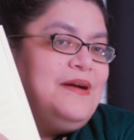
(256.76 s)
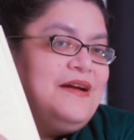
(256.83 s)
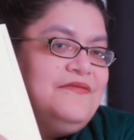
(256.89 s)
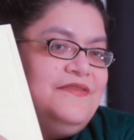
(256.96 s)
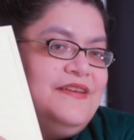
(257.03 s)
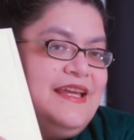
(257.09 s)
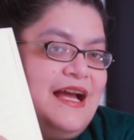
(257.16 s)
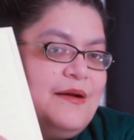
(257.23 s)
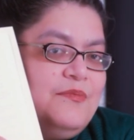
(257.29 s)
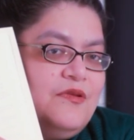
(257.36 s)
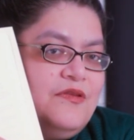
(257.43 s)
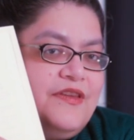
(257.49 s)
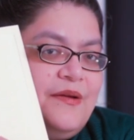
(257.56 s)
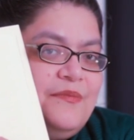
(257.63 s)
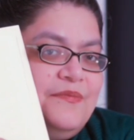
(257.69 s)
puffy
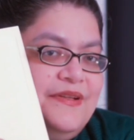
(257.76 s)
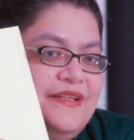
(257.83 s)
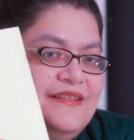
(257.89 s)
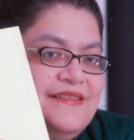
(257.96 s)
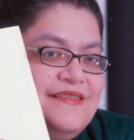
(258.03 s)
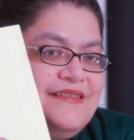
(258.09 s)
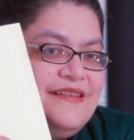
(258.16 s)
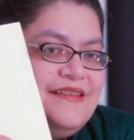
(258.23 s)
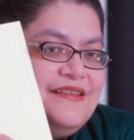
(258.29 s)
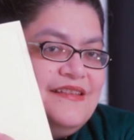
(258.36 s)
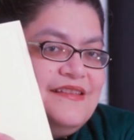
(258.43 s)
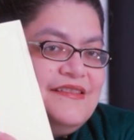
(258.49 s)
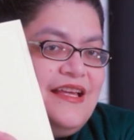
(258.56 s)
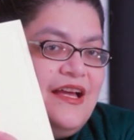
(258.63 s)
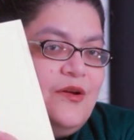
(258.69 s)
apple dumplings
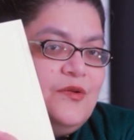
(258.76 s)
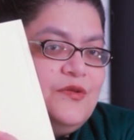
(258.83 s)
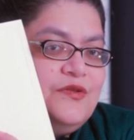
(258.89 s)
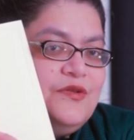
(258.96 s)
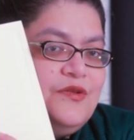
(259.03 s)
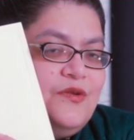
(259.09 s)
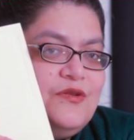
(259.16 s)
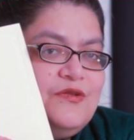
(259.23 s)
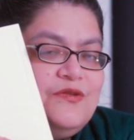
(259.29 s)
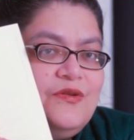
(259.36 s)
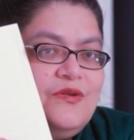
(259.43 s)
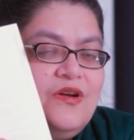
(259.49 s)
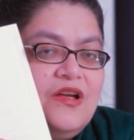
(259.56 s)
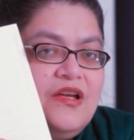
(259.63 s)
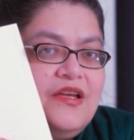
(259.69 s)
sounds
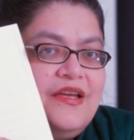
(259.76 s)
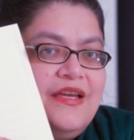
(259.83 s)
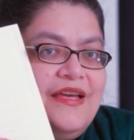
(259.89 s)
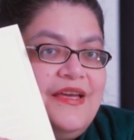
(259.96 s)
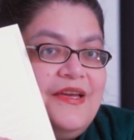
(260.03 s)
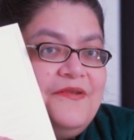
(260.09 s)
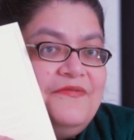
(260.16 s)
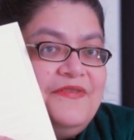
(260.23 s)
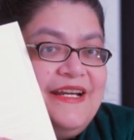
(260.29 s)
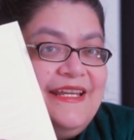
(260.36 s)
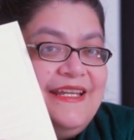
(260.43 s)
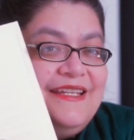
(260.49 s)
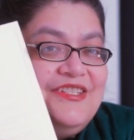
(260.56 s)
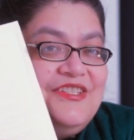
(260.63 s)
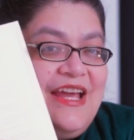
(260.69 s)
also
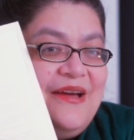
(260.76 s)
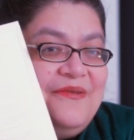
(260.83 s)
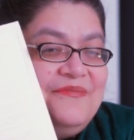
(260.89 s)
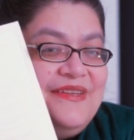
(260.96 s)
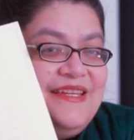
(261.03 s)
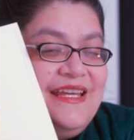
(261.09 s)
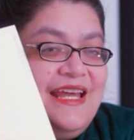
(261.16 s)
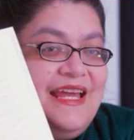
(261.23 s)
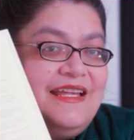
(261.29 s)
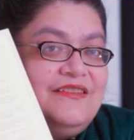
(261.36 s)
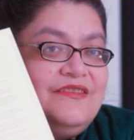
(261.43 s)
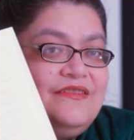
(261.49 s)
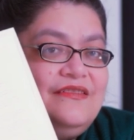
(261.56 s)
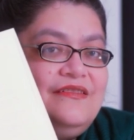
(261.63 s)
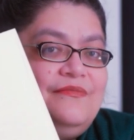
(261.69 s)
very yummy
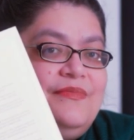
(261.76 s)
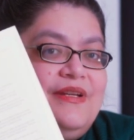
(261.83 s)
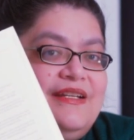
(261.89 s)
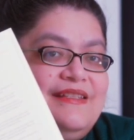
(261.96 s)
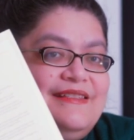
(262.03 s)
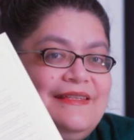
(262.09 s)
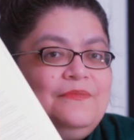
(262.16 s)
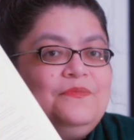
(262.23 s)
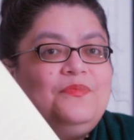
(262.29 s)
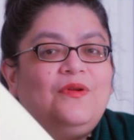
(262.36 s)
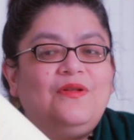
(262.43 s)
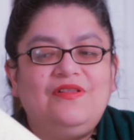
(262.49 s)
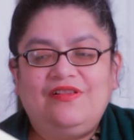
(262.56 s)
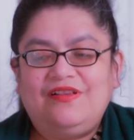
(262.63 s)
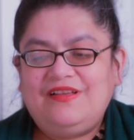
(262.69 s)
and very
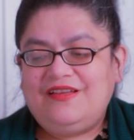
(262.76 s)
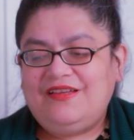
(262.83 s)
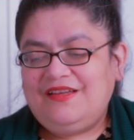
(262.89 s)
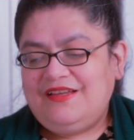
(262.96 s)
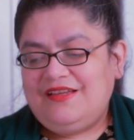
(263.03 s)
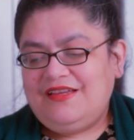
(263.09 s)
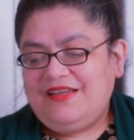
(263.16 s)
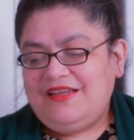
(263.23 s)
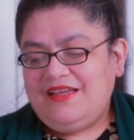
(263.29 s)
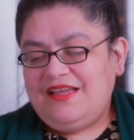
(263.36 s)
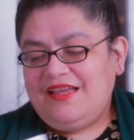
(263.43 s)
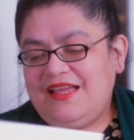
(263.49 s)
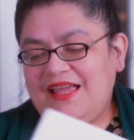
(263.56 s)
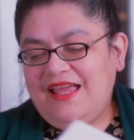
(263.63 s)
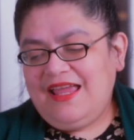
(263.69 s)
simple.
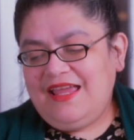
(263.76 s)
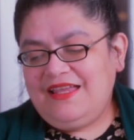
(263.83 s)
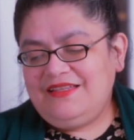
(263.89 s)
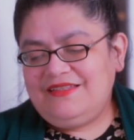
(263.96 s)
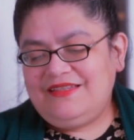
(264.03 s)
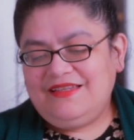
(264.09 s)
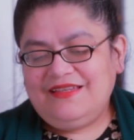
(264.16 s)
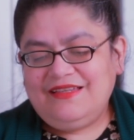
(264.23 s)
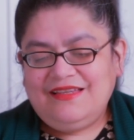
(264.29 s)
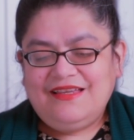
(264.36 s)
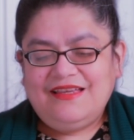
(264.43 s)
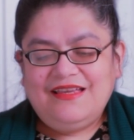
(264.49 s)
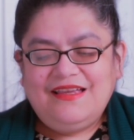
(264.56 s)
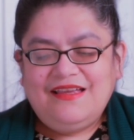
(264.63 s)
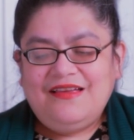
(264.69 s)
And
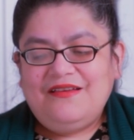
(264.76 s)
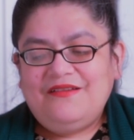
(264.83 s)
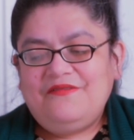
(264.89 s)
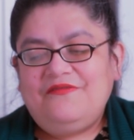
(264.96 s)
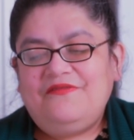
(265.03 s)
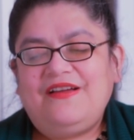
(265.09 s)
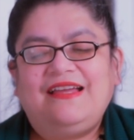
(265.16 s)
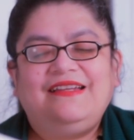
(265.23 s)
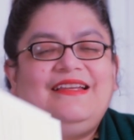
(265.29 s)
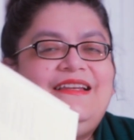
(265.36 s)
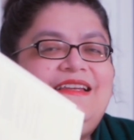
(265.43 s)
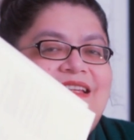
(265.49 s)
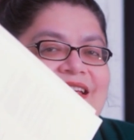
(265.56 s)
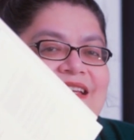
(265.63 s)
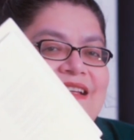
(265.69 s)

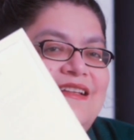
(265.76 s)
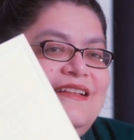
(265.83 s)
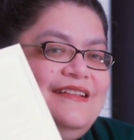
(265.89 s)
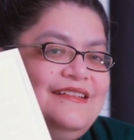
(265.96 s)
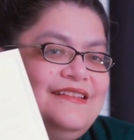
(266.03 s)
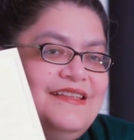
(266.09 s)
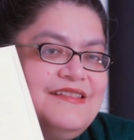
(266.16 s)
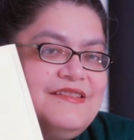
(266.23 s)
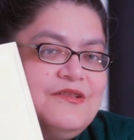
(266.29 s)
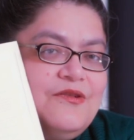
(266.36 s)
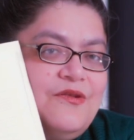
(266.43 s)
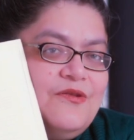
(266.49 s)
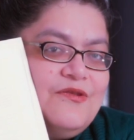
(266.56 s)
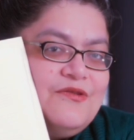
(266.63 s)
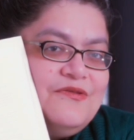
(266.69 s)
finally, this
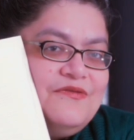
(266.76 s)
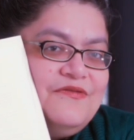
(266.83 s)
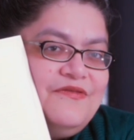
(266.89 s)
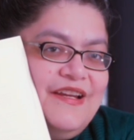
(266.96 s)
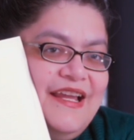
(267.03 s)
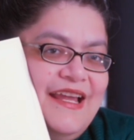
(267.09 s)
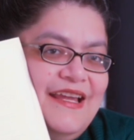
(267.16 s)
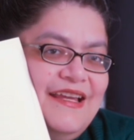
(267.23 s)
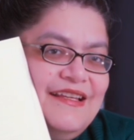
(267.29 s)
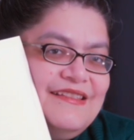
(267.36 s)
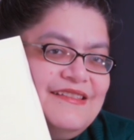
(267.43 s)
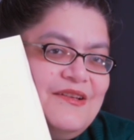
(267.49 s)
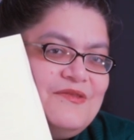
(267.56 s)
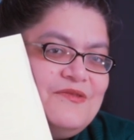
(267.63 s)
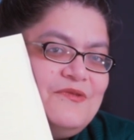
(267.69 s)
corn souffle
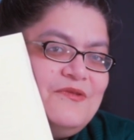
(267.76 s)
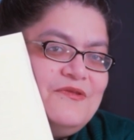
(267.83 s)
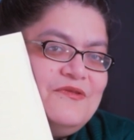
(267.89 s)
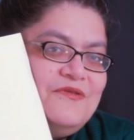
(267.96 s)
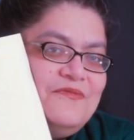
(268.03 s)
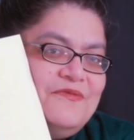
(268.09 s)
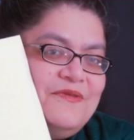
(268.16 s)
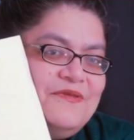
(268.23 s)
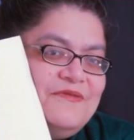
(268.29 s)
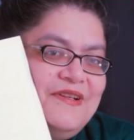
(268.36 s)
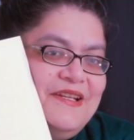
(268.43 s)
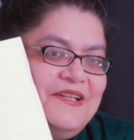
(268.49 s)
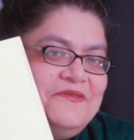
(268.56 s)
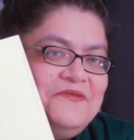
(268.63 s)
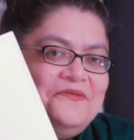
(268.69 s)
sounds also
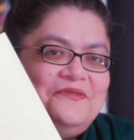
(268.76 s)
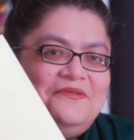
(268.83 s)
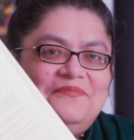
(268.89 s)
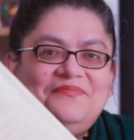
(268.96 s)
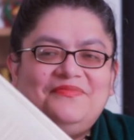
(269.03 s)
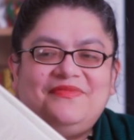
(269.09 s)
really good.